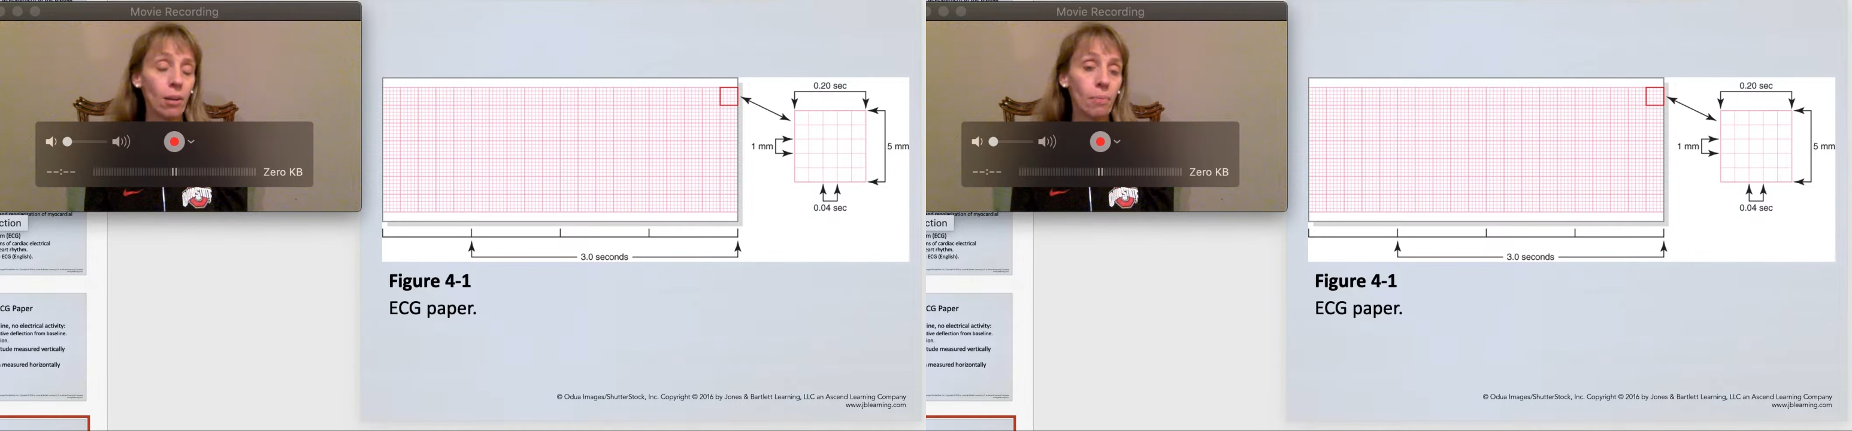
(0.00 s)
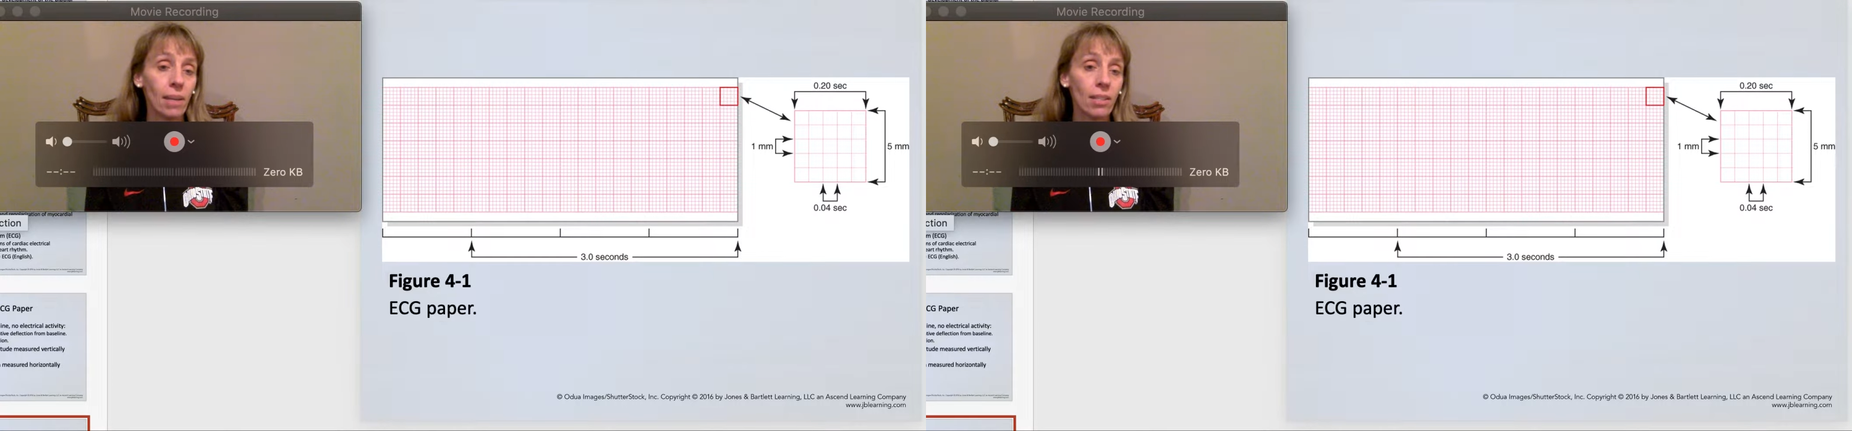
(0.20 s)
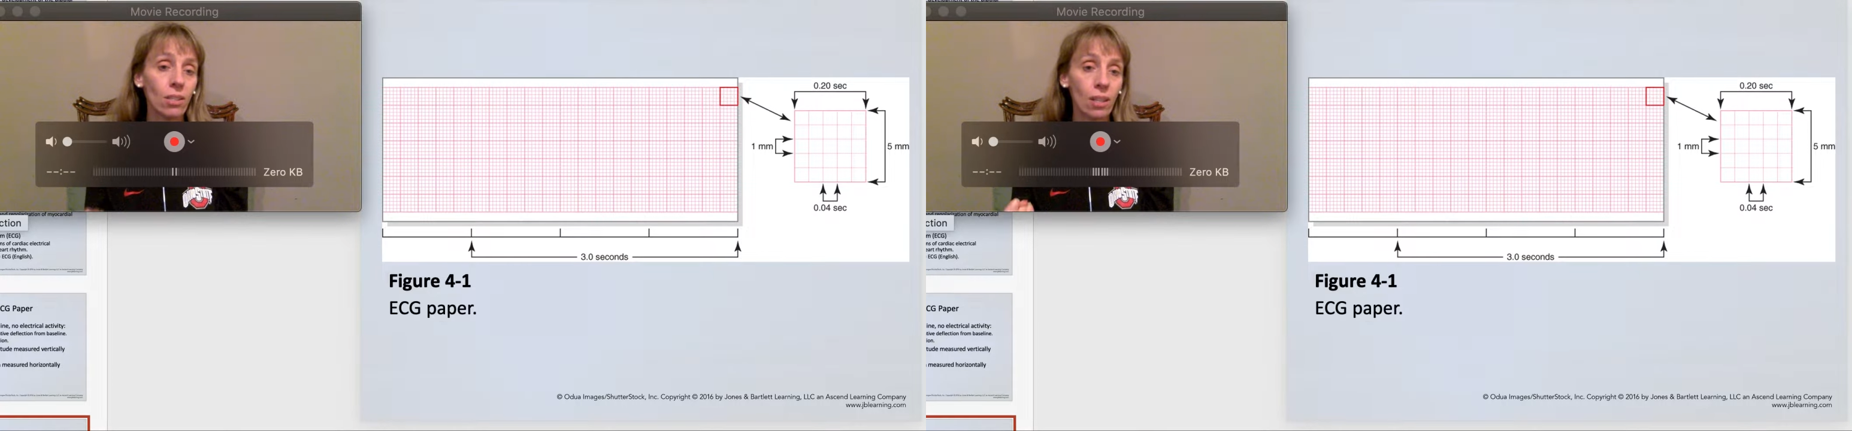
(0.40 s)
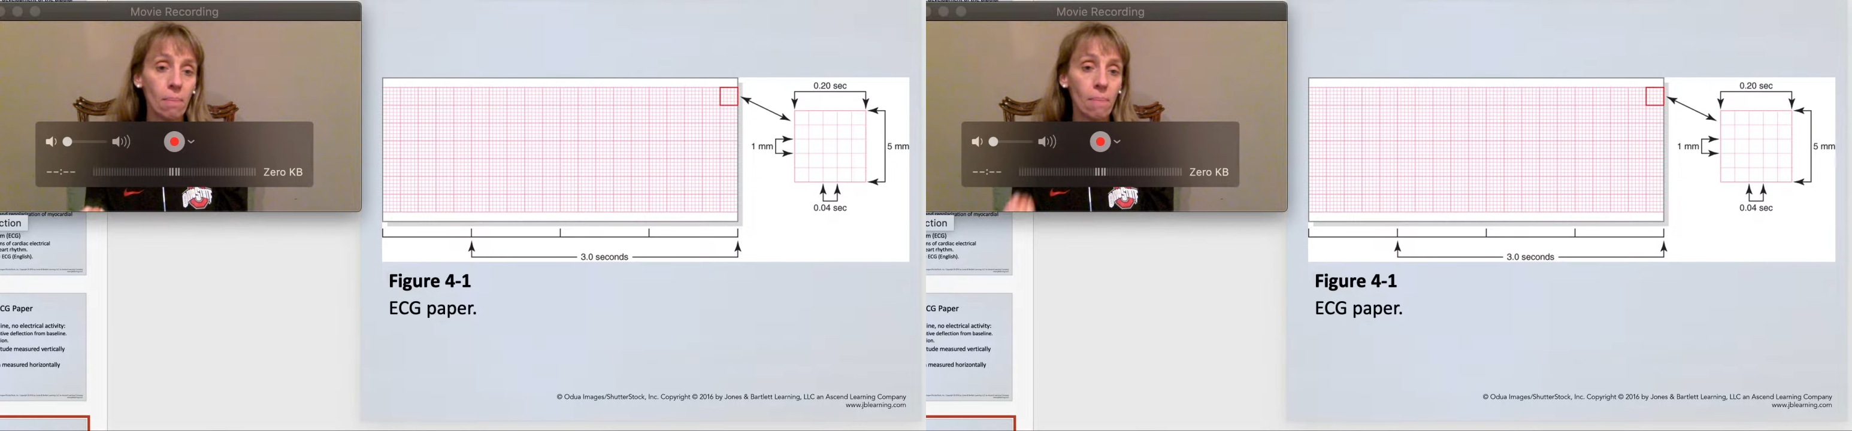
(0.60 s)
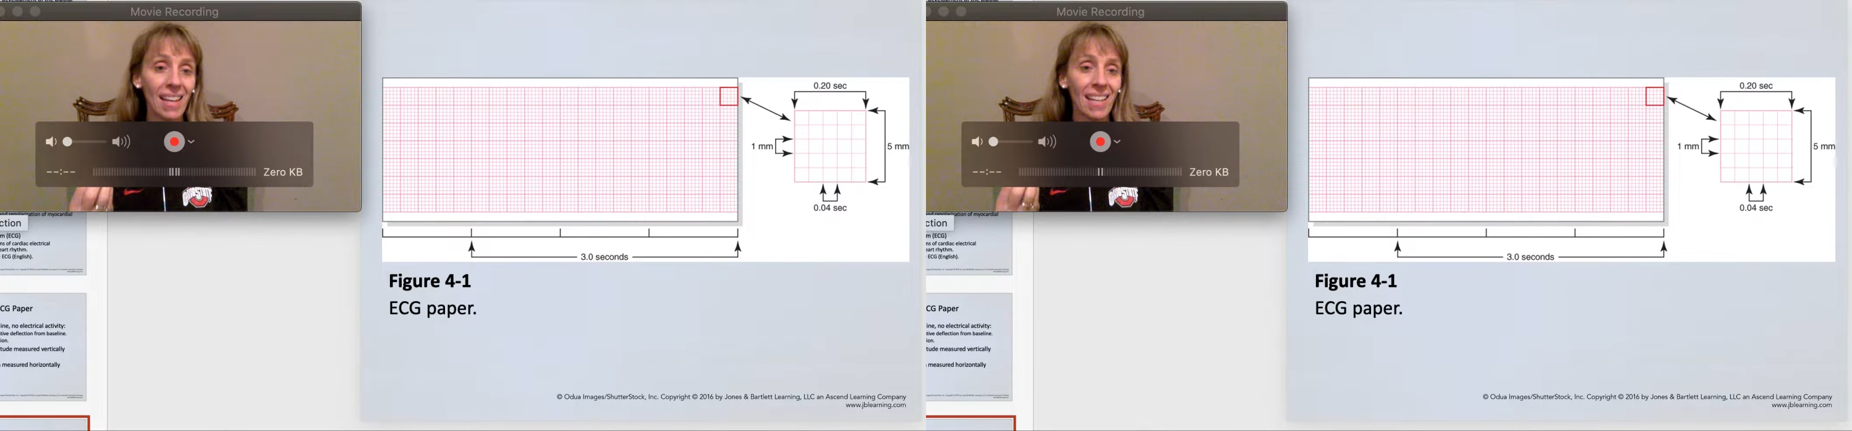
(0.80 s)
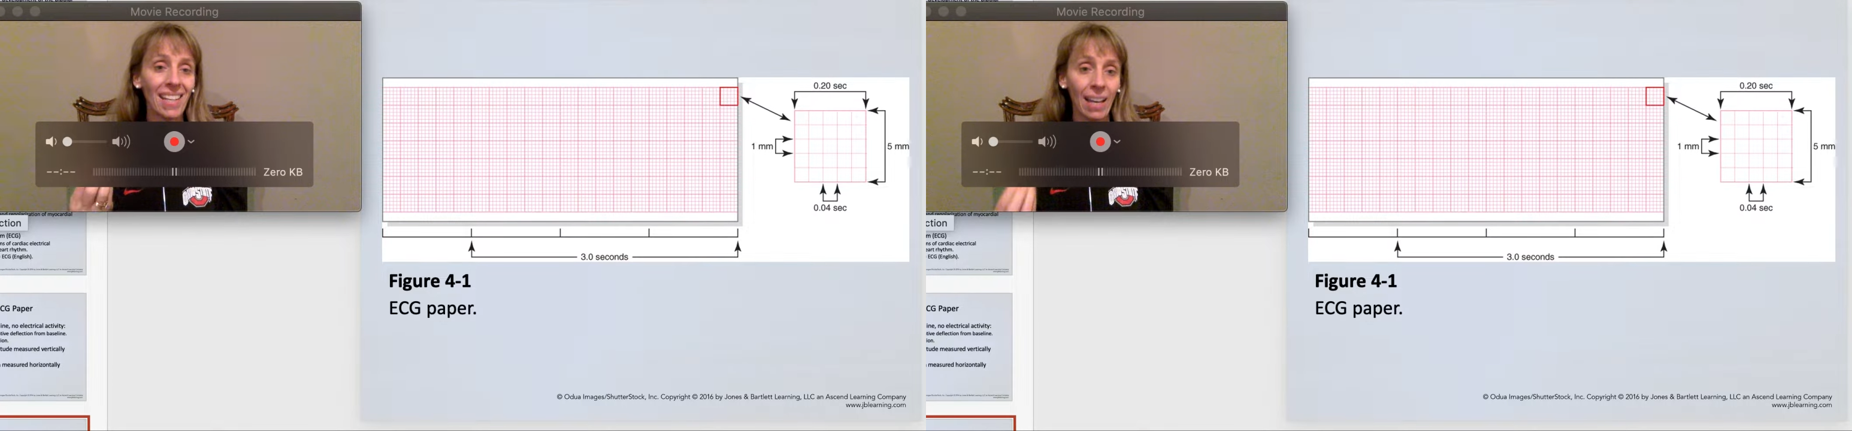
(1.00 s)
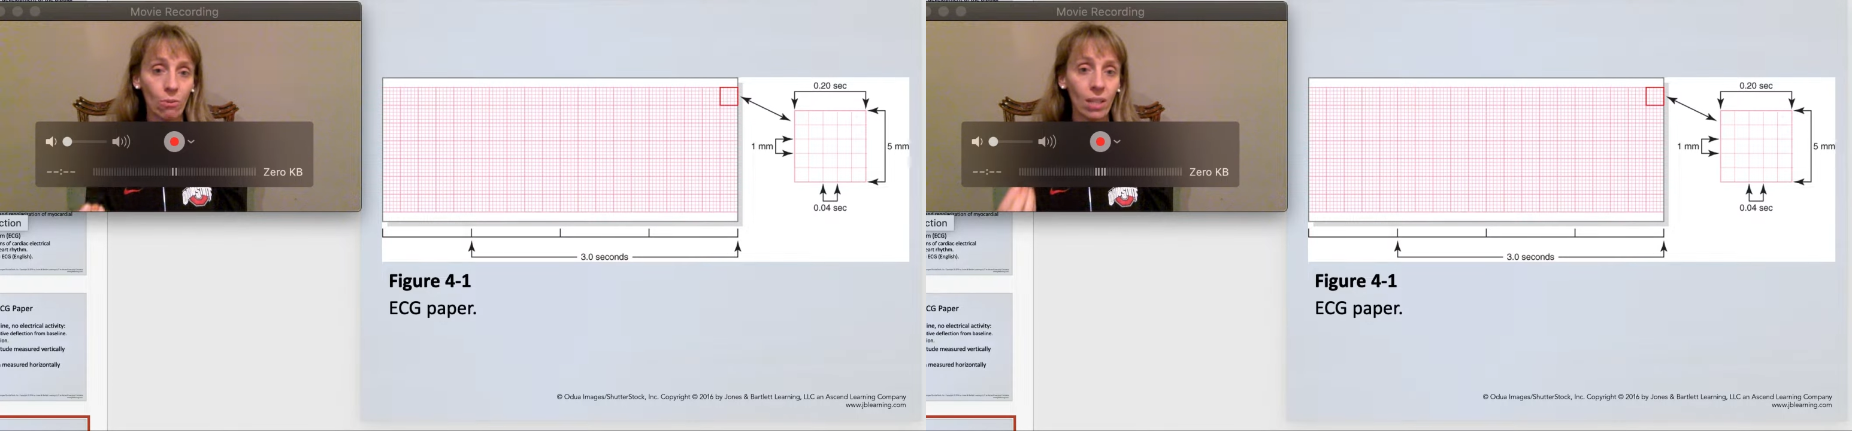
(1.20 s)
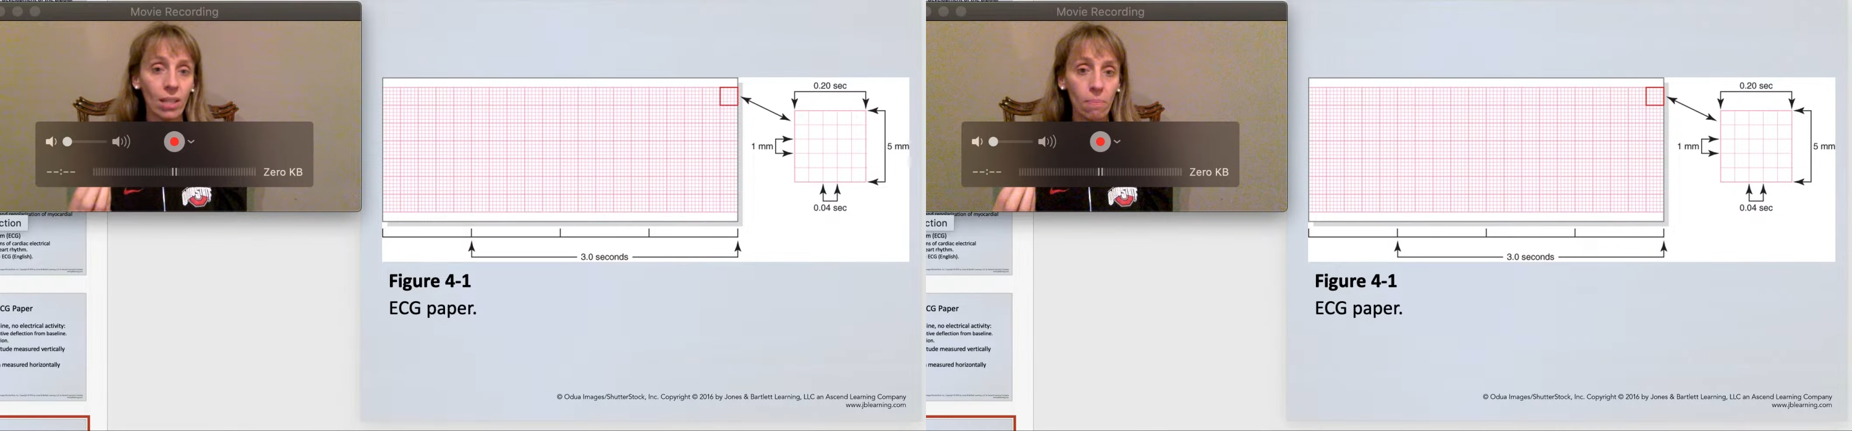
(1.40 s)
because it's going to make
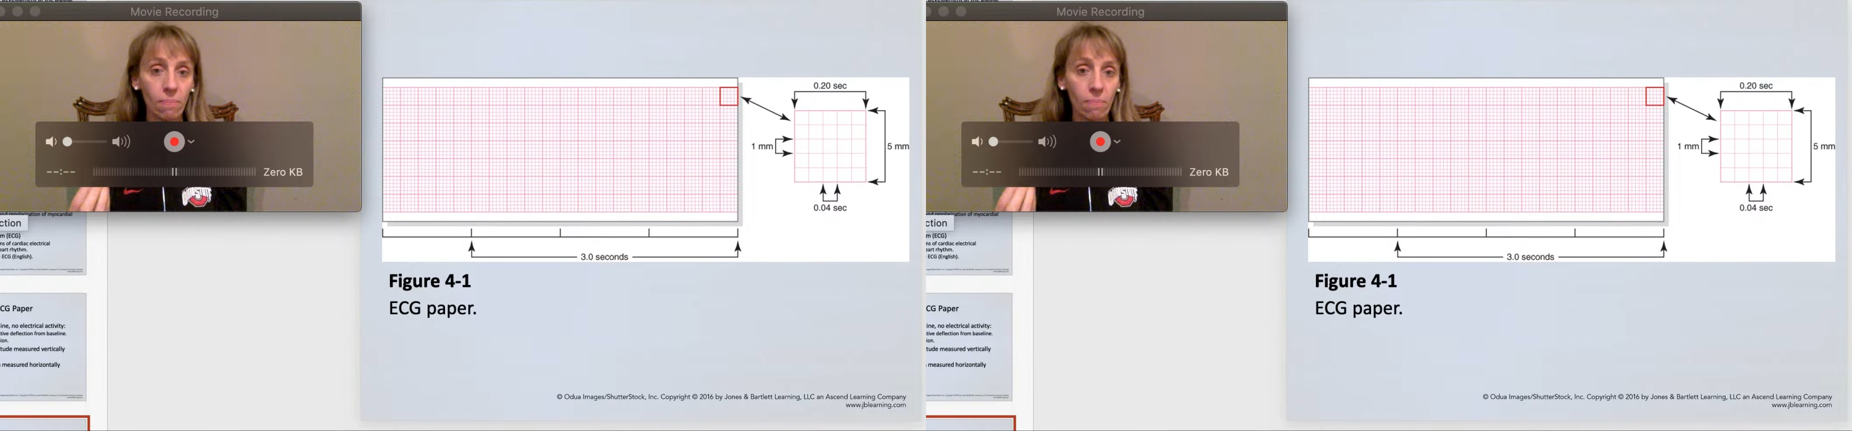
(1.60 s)
counting